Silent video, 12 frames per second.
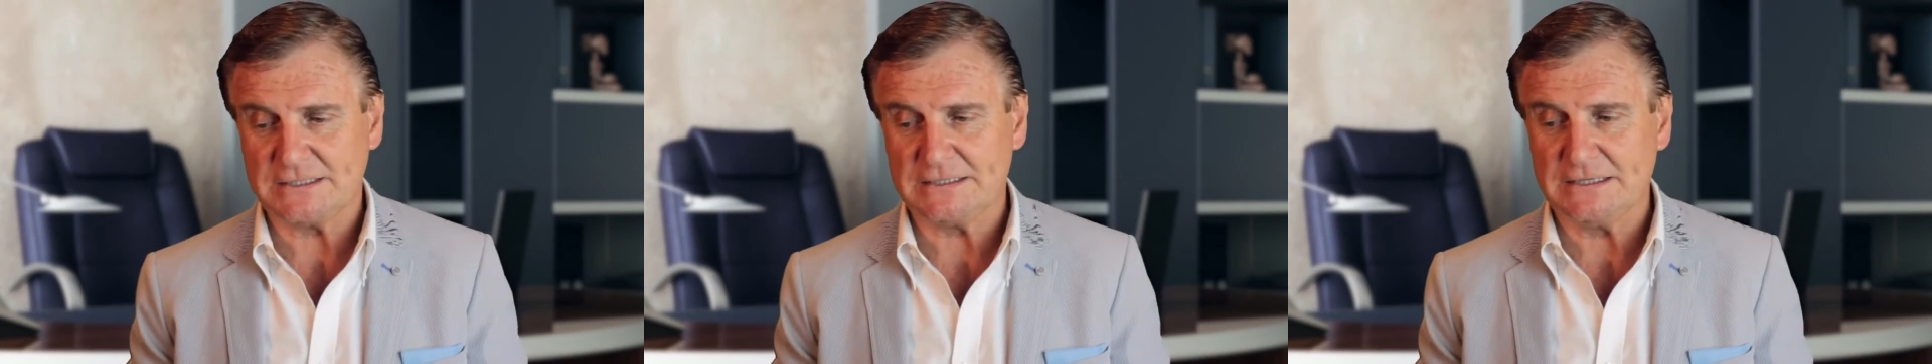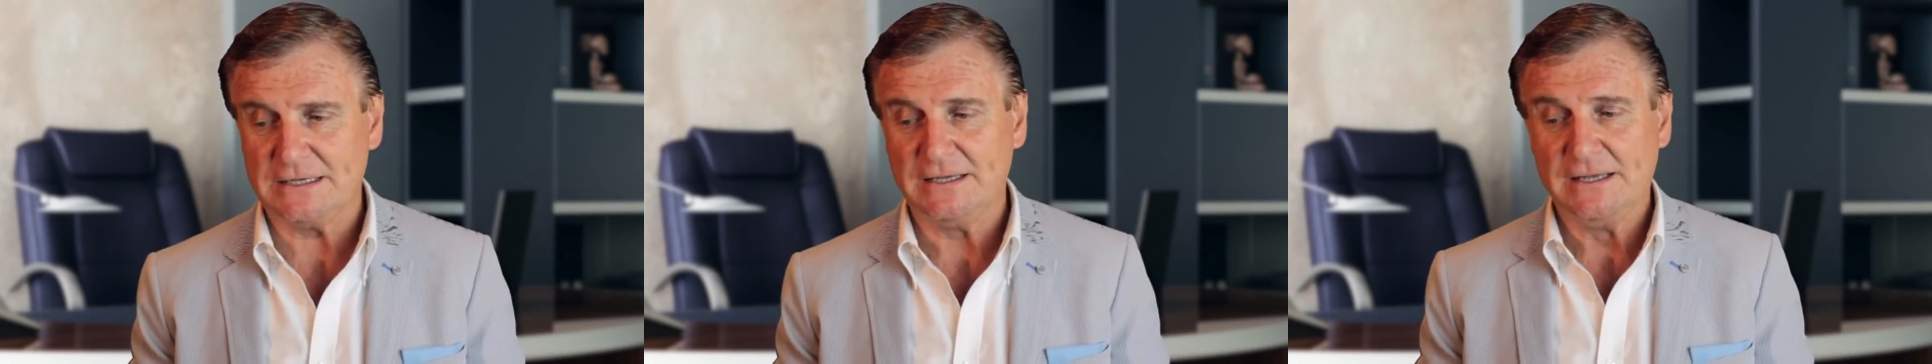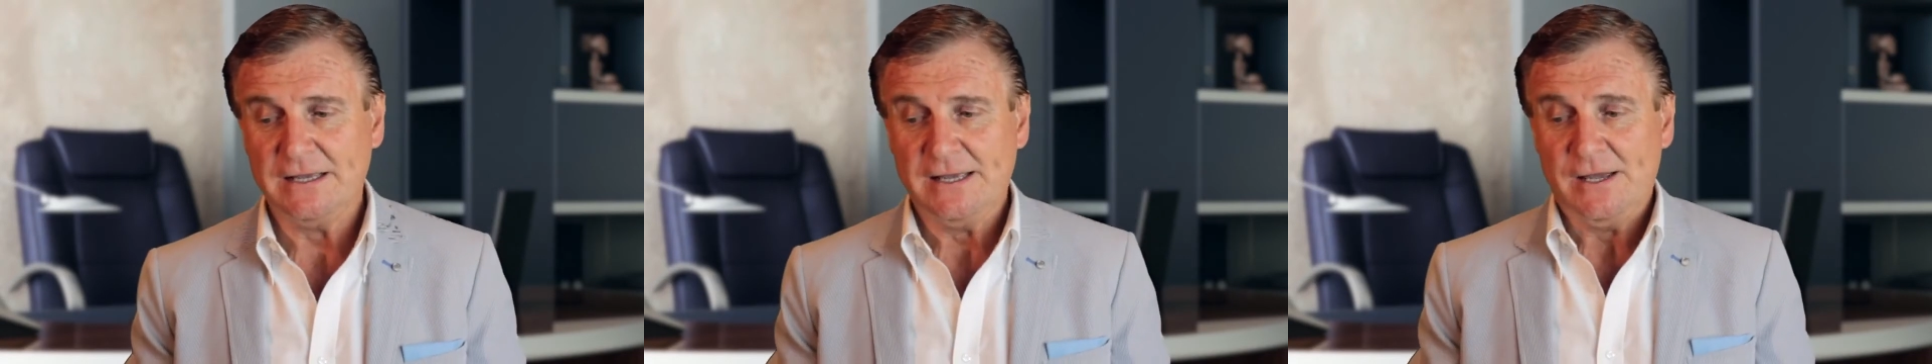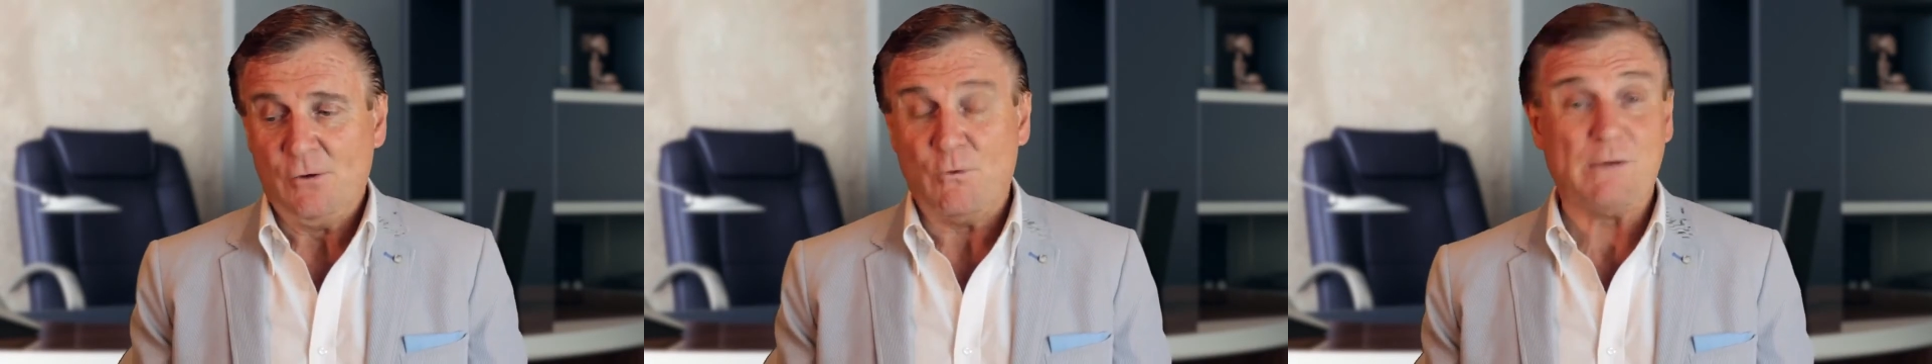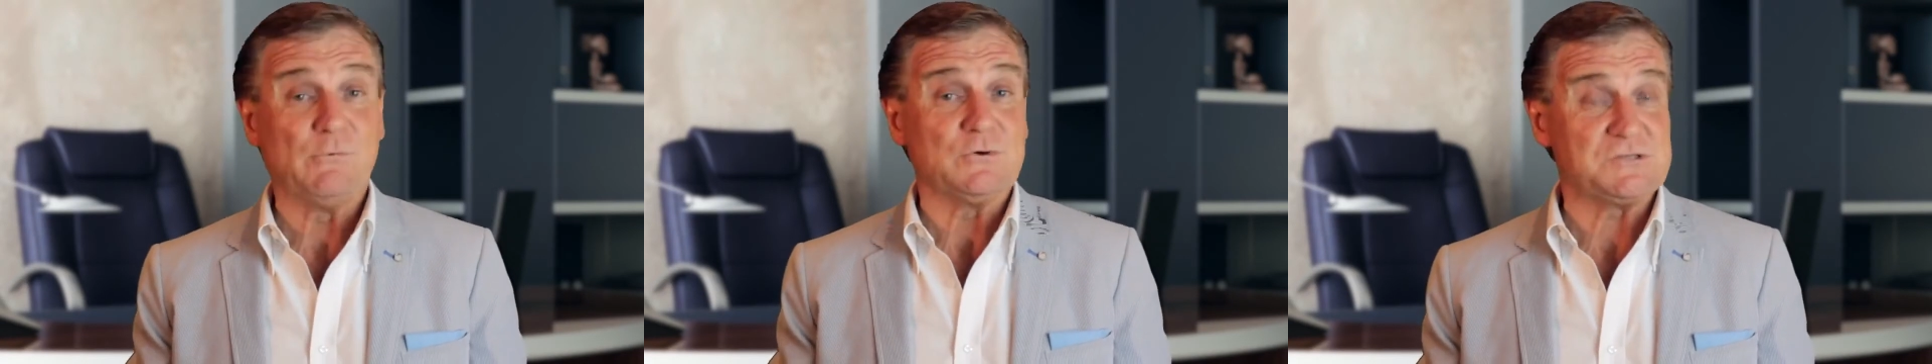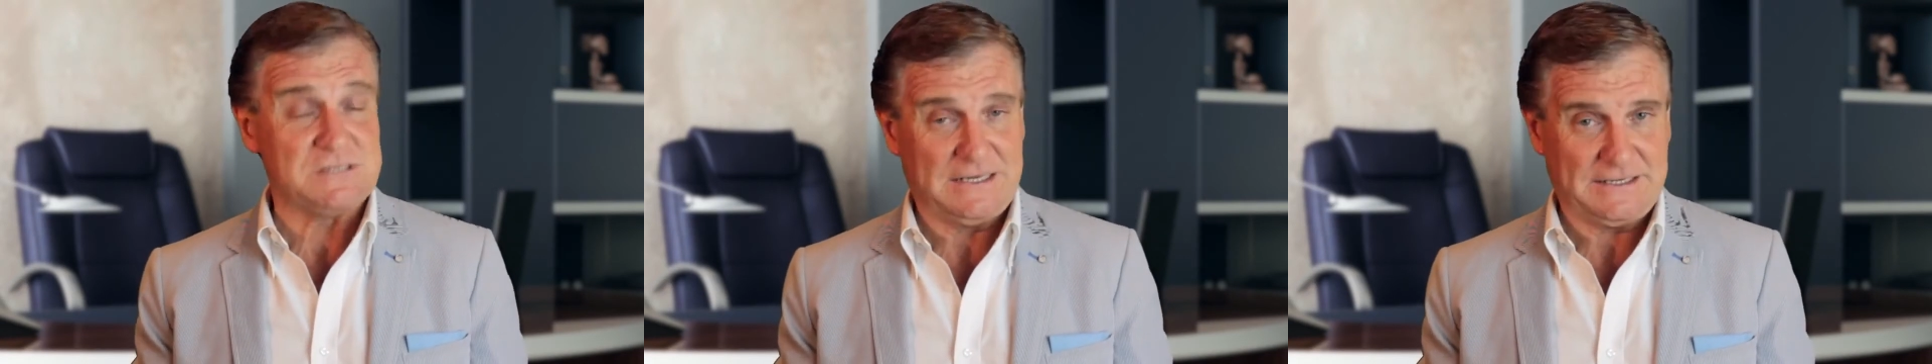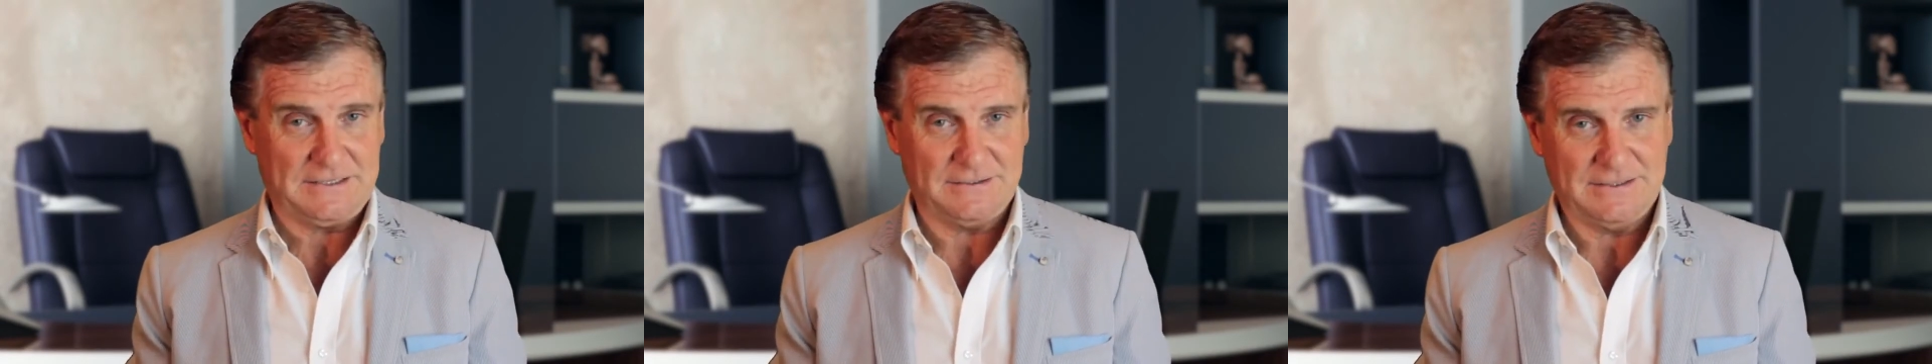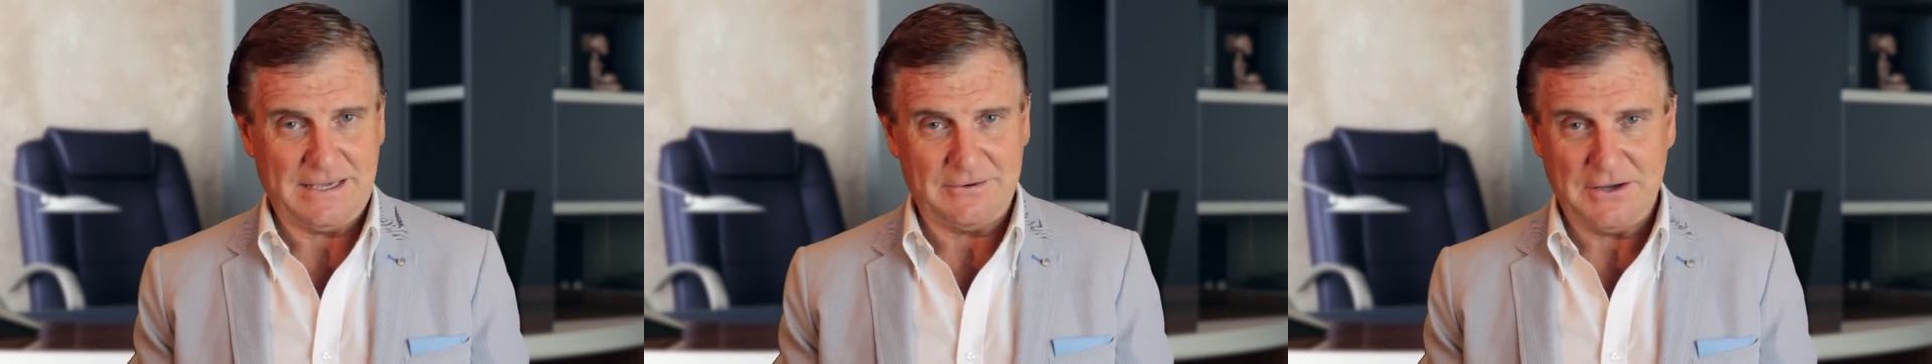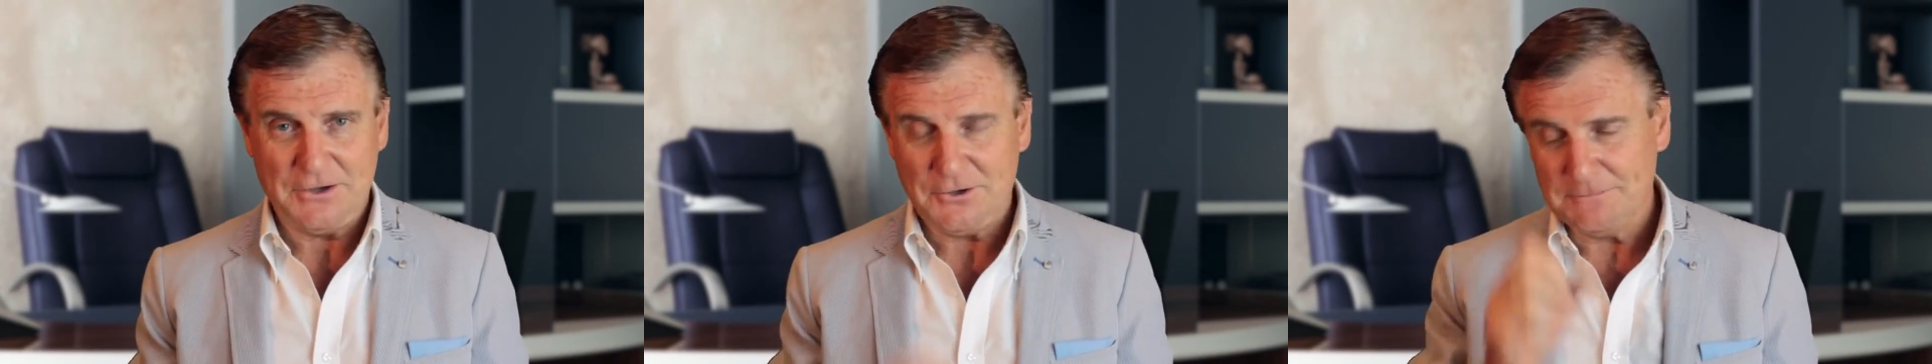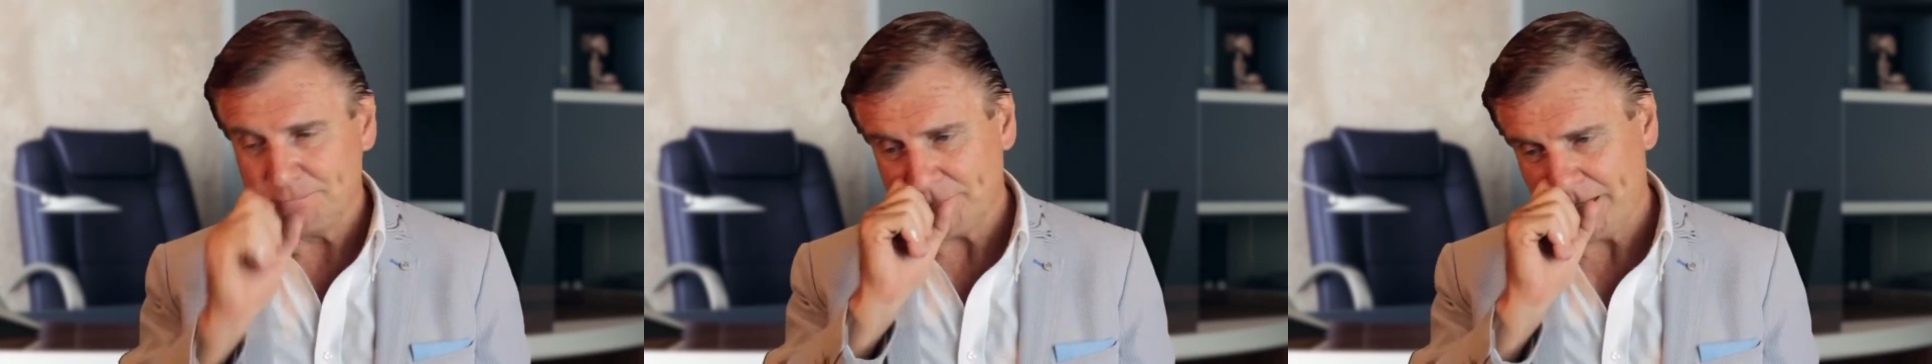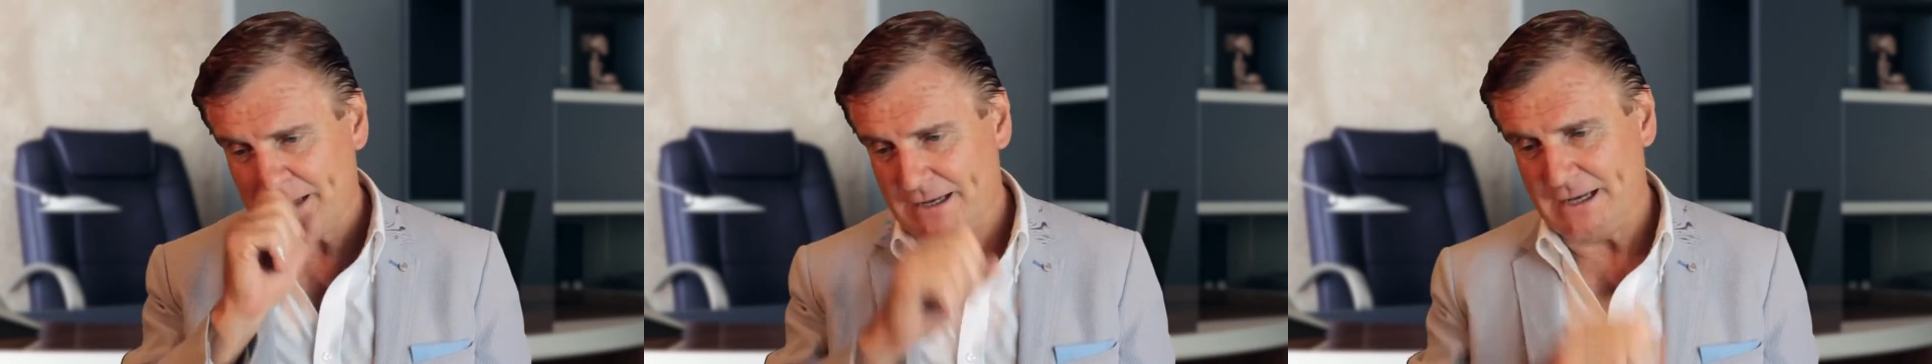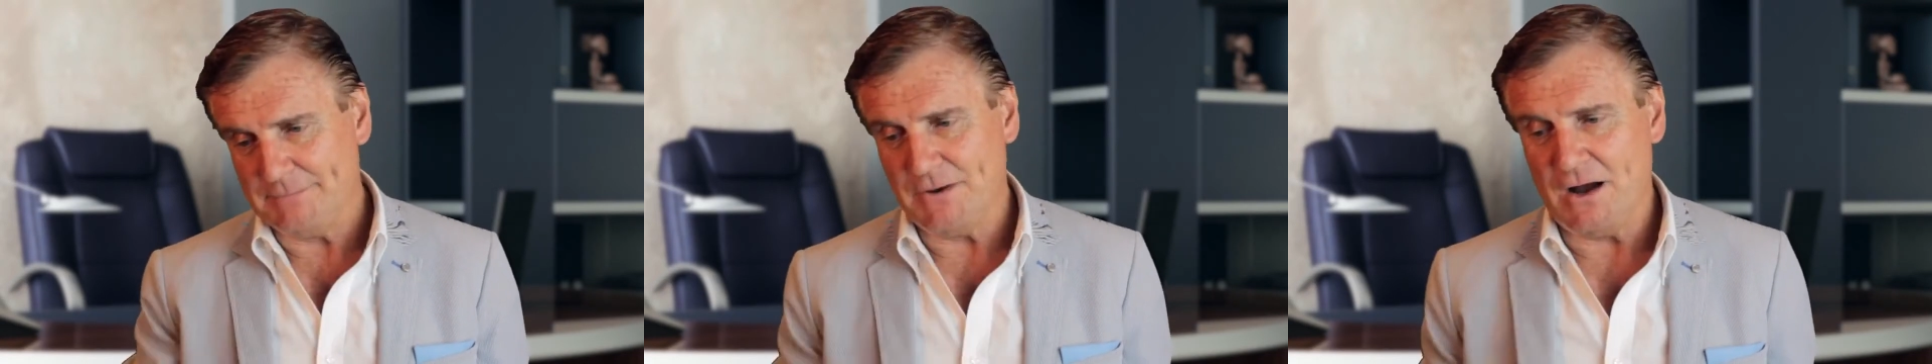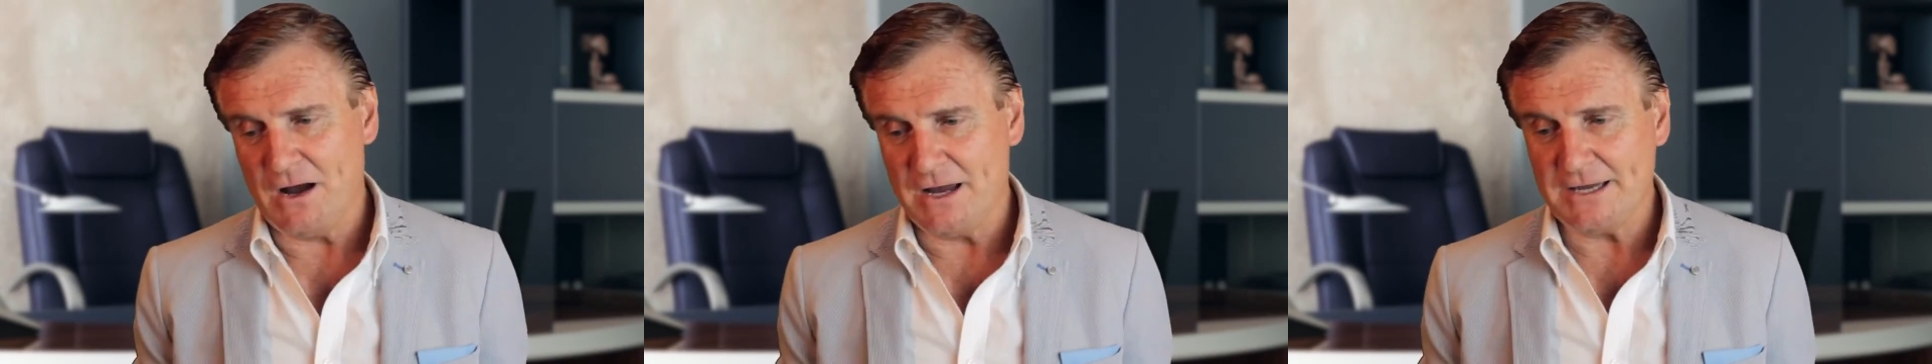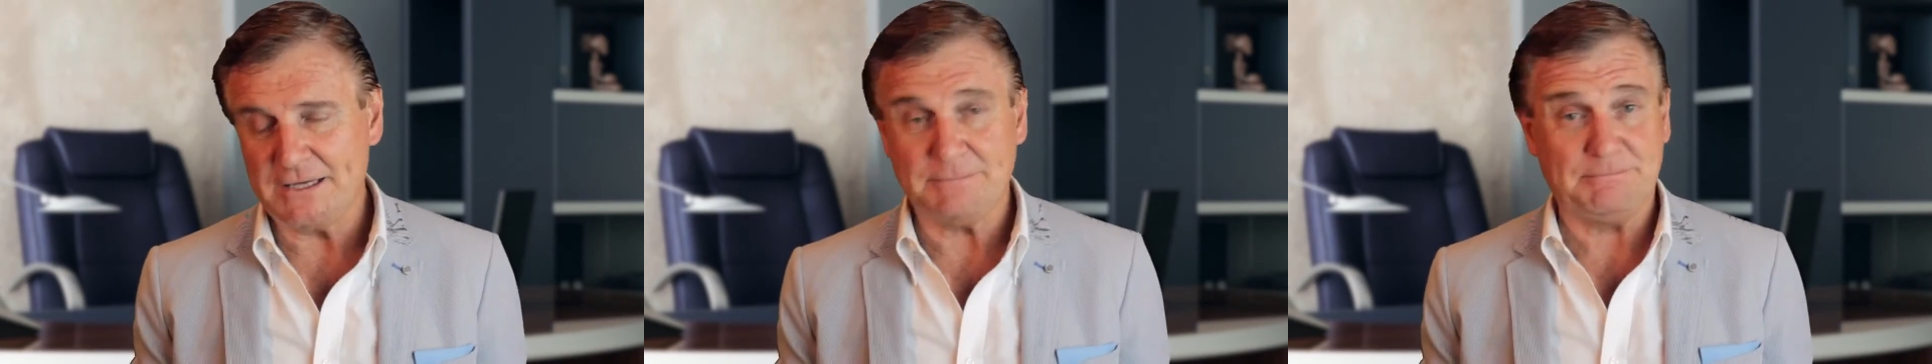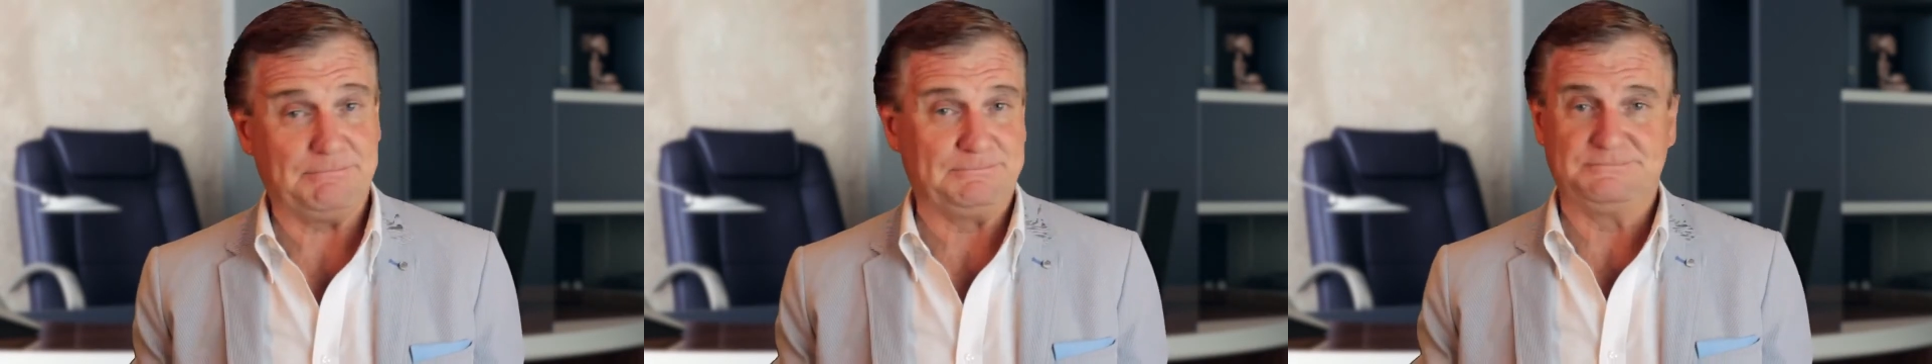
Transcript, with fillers: And uh, when we were selling our home, um, I